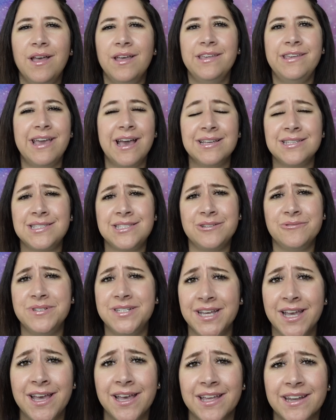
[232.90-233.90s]
Yes, you
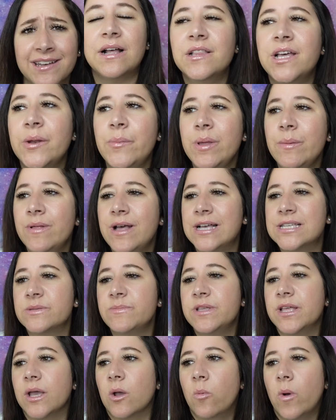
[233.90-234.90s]
did. A lot of people ask
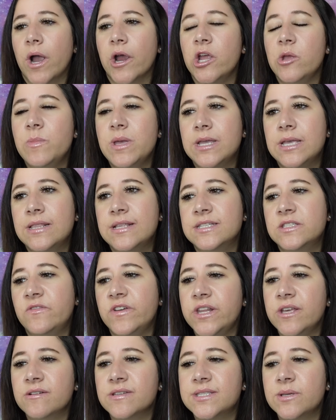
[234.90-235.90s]
me, like, why are you making these
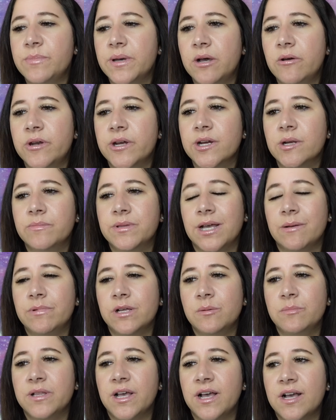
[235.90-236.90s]
videos about her? Blah,
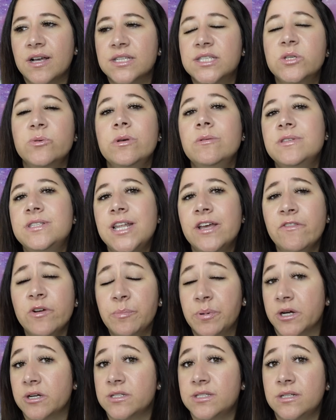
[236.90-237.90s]
blah, blah. So it was never
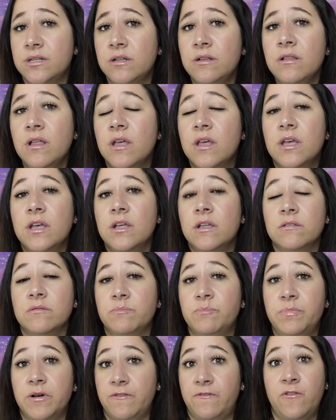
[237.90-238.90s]
personal
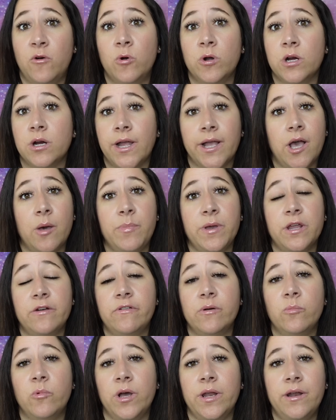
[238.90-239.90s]
before I got banned
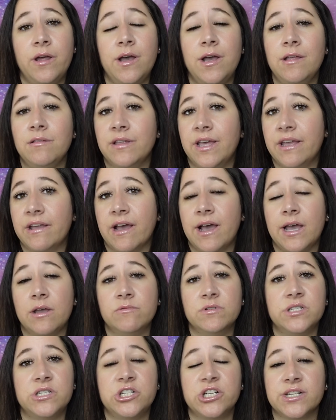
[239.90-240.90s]
from Whatnot. Like, I
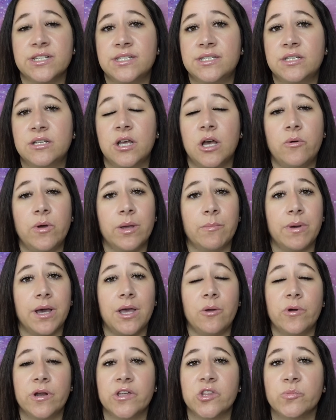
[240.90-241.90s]
was just going
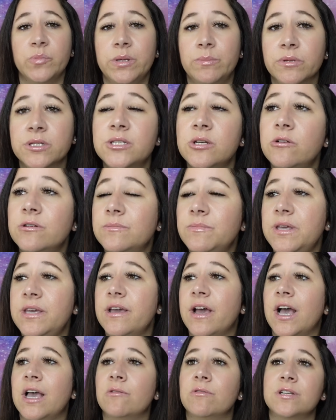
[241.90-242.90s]
by what other people told me.
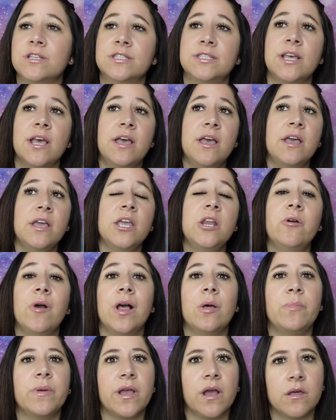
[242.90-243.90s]
I was, you know, helping